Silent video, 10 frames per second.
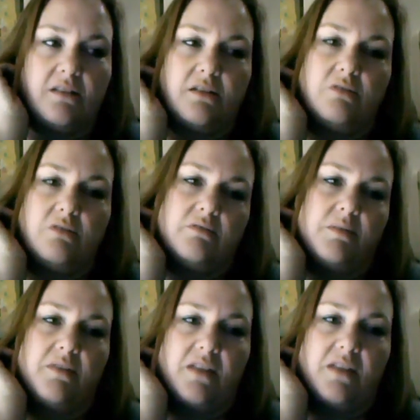So,
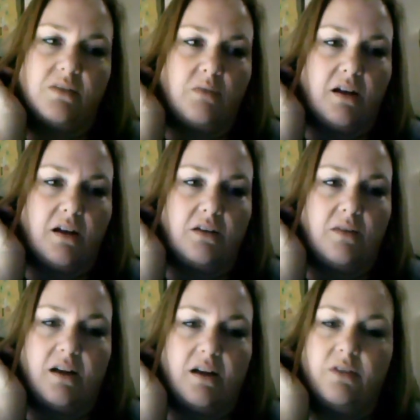I mean, if that's what we got to do,
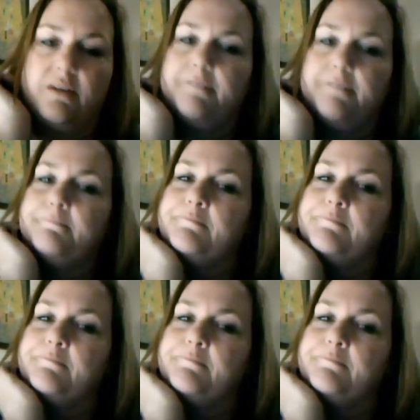we got to do it.